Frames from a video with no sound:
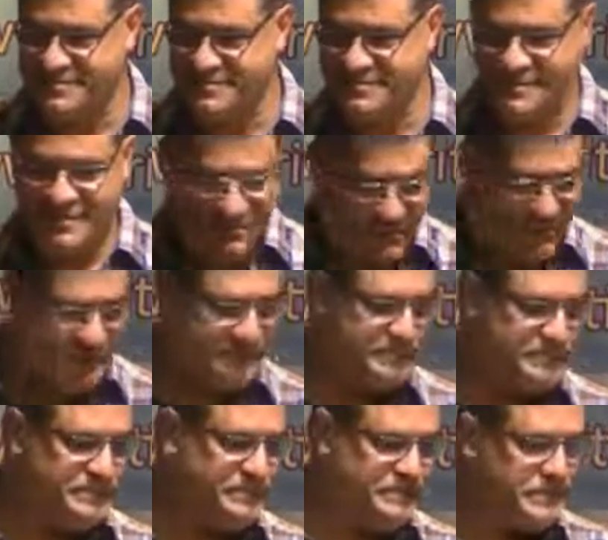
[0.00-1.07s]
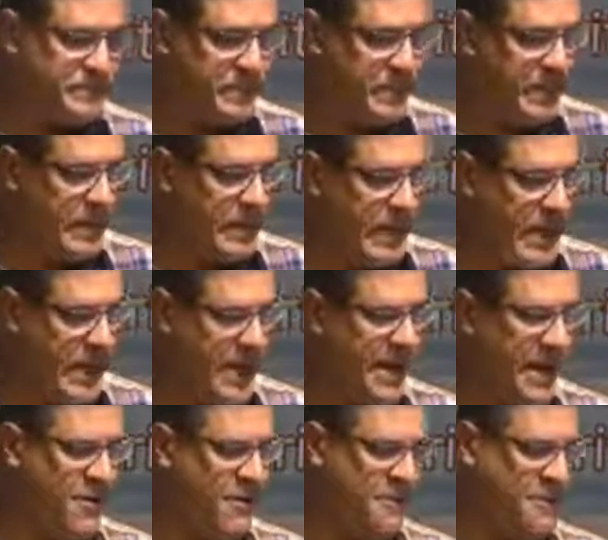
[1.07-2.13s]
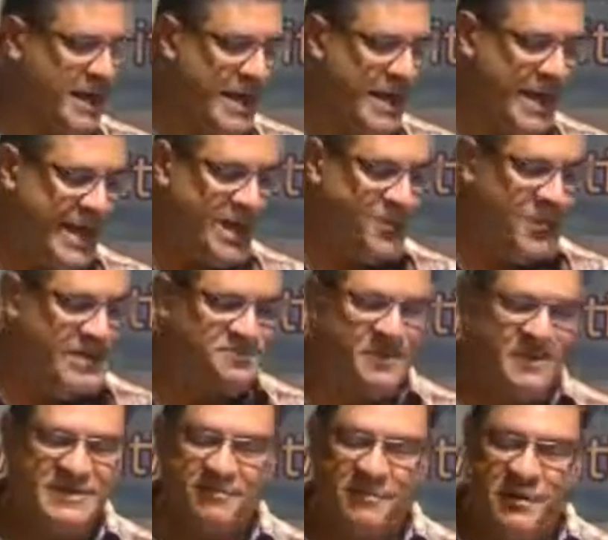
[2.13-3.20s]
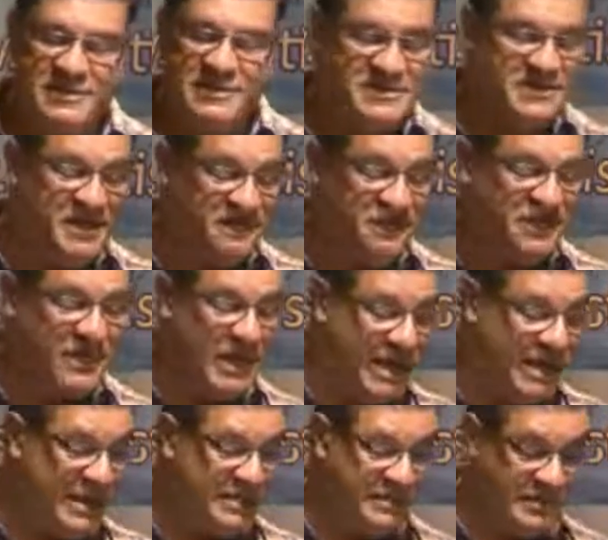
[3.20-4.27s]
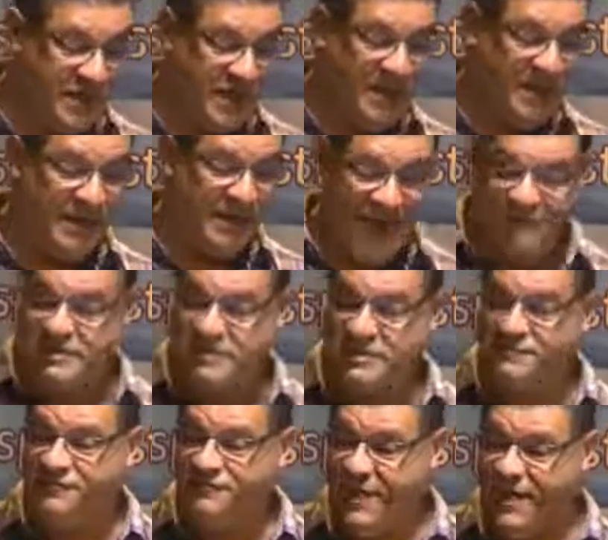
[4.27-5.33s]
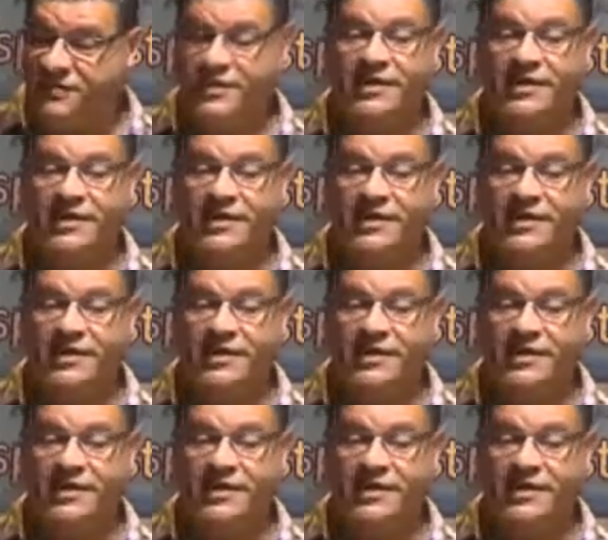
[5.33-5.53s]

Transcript: Right? Now, can we experience the different levels of faith in our